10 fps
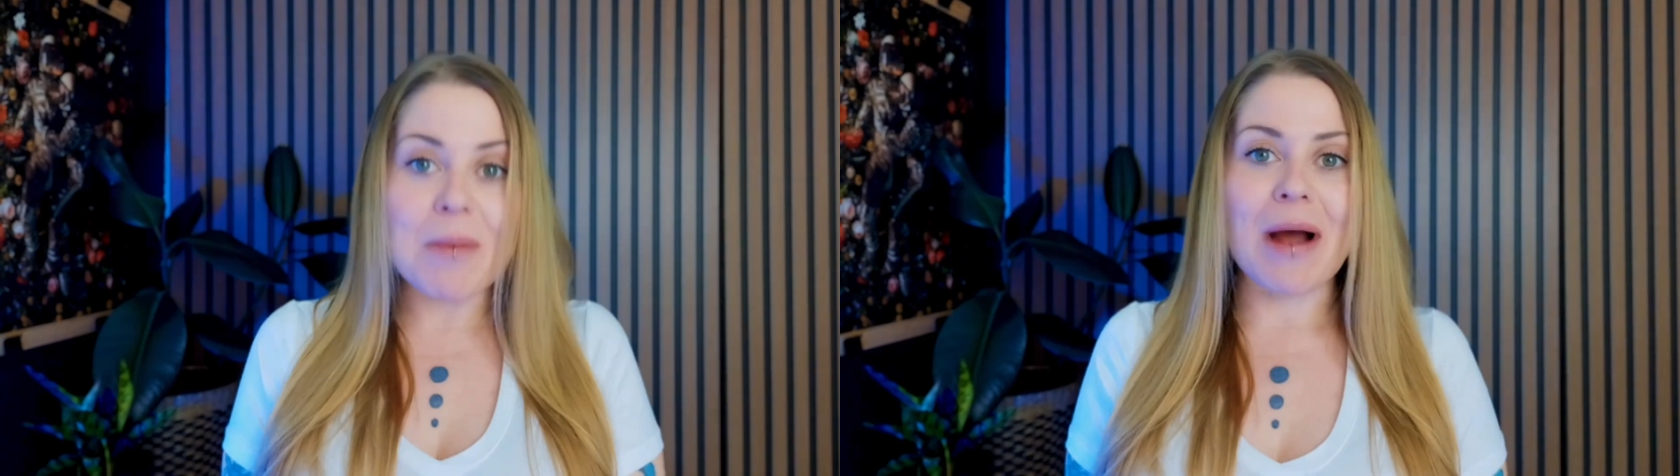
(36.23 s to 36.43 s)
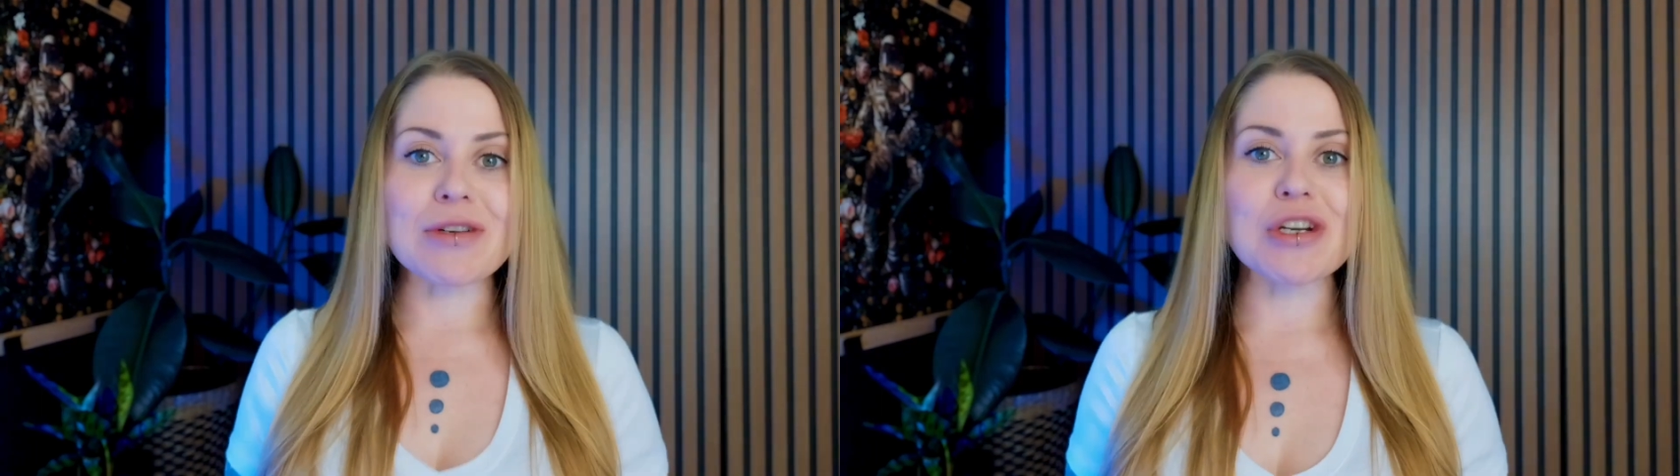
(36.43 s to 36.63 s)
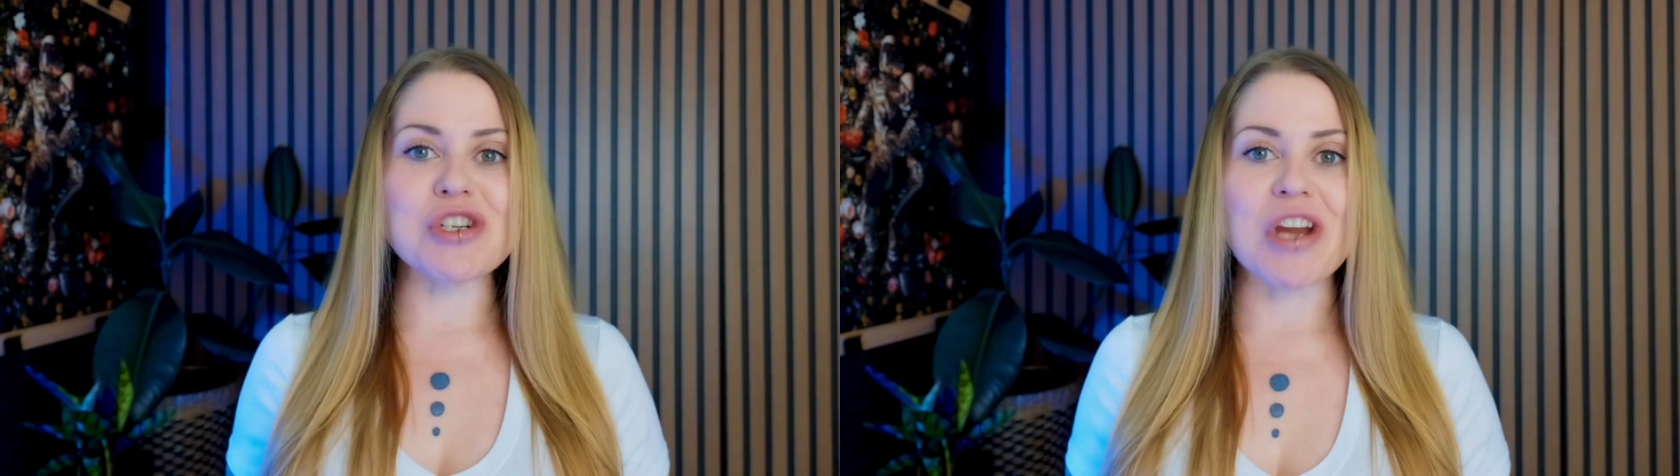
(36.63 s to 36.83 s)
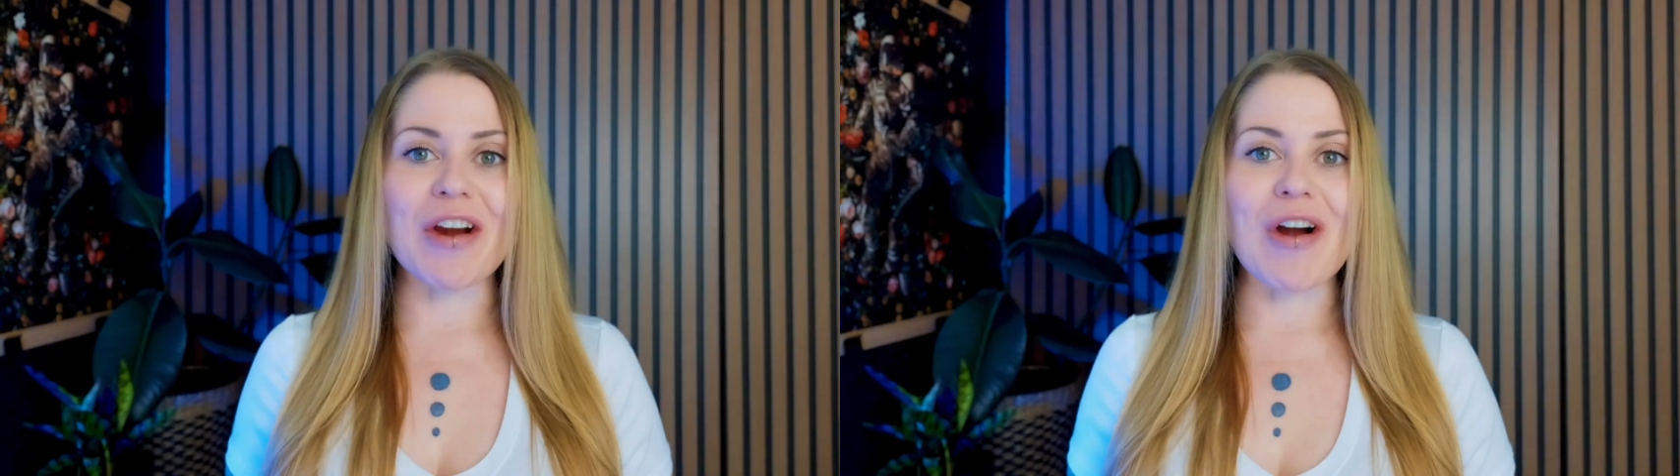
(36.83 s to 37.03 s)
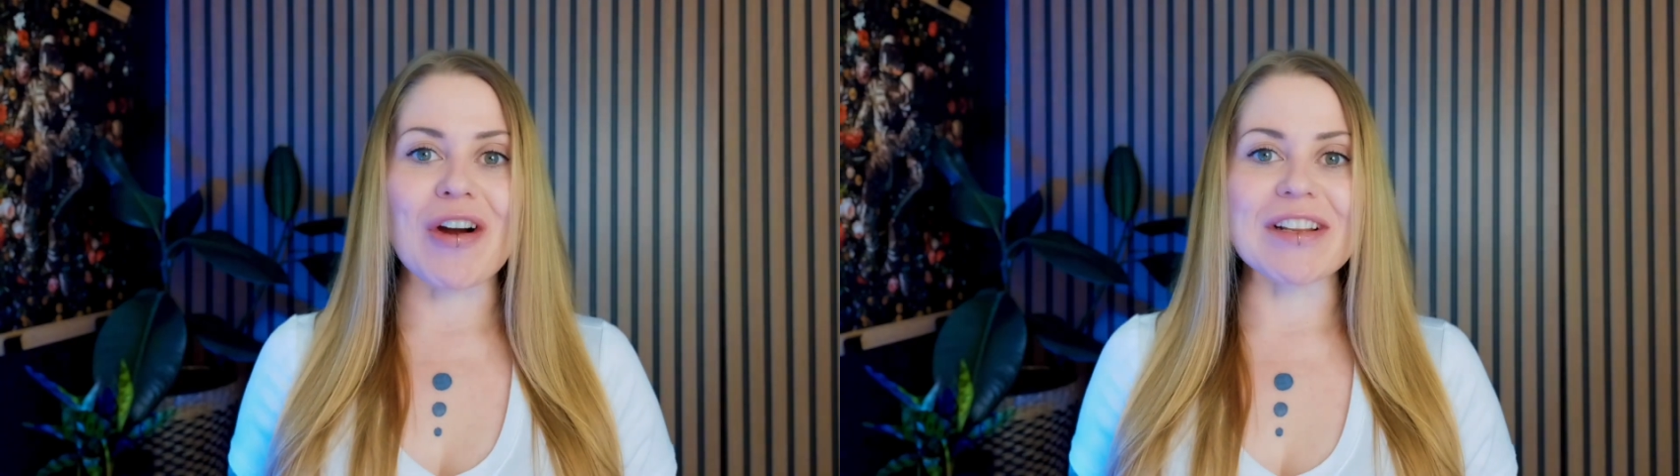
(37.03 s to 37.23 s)
about to
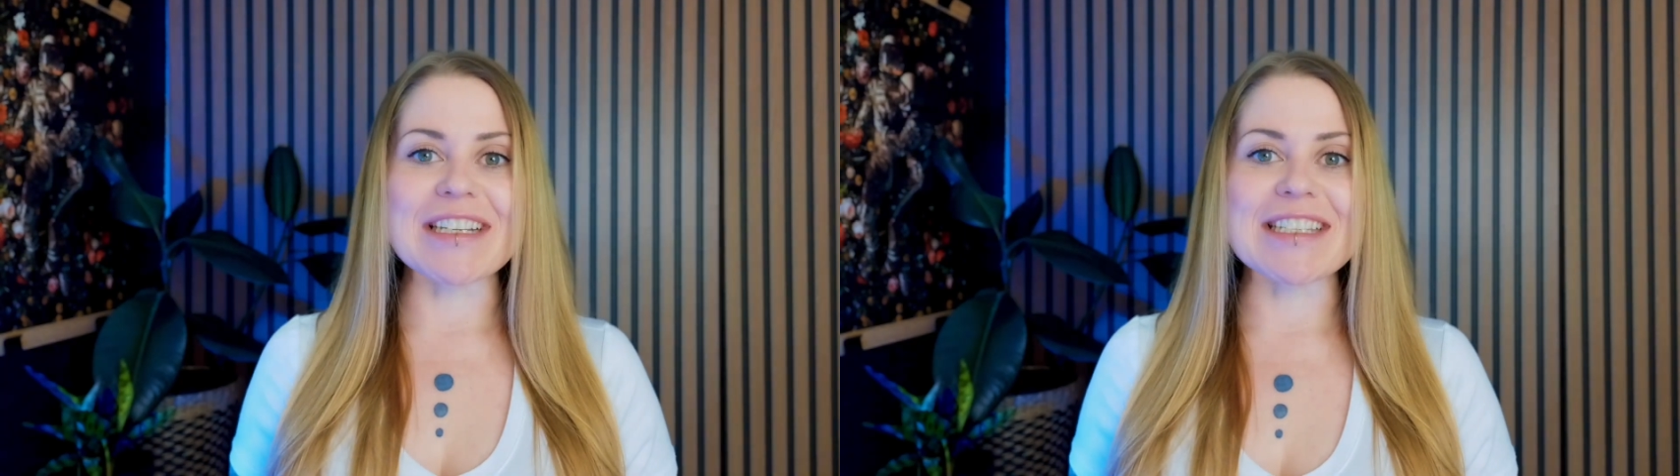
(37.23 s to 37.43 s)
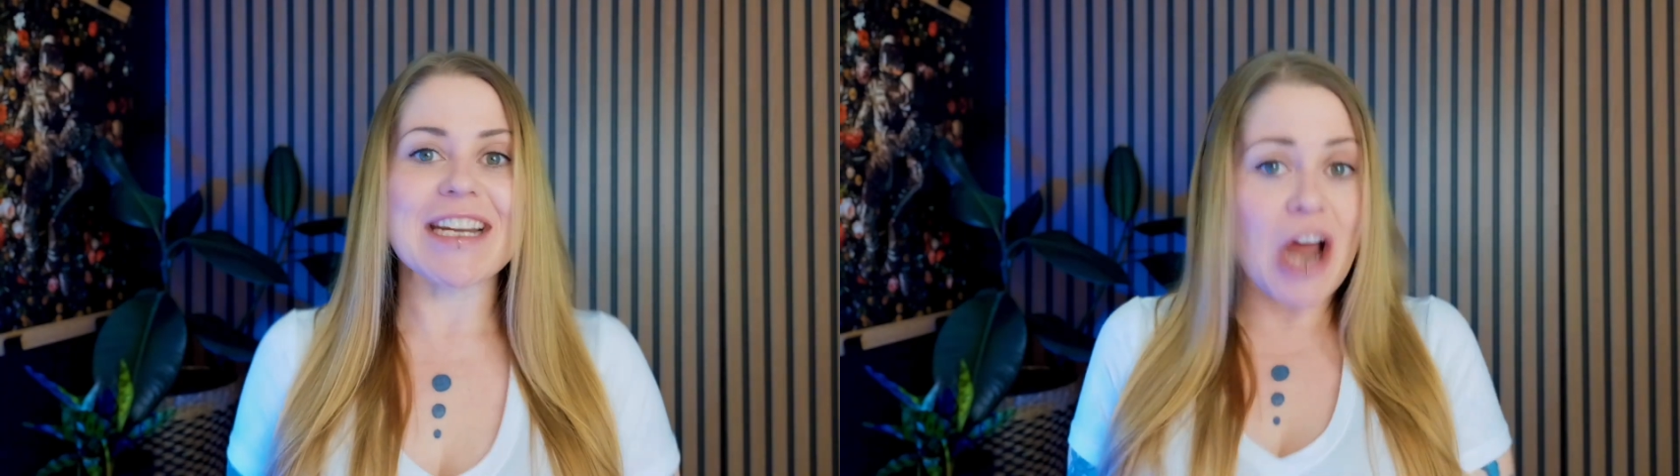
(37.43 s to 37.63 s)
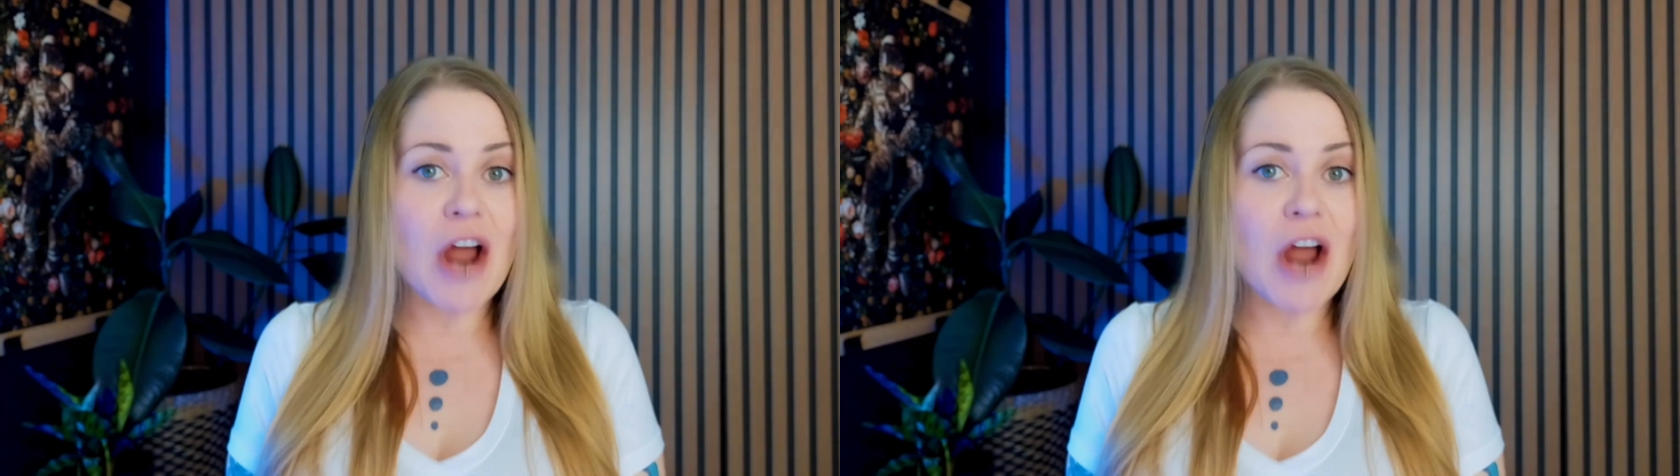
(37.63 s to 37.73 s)
share are listed